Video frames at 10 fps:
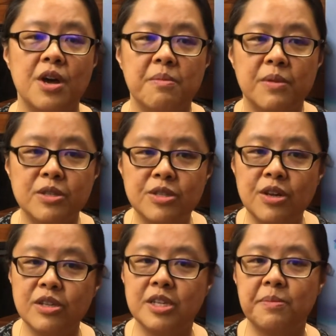most
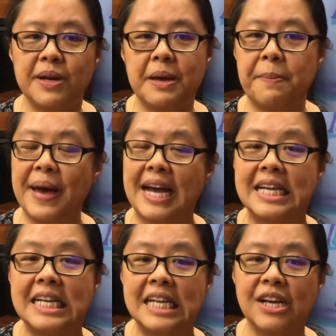notably
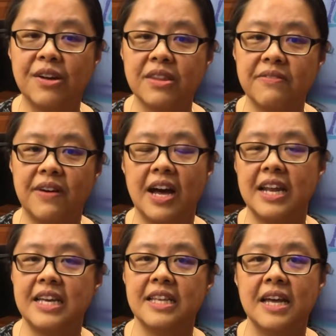Paganini on the
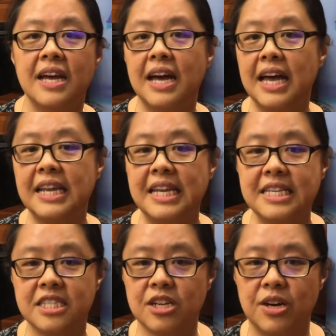violin and
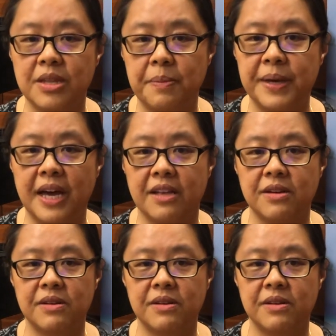Liszt on the piano.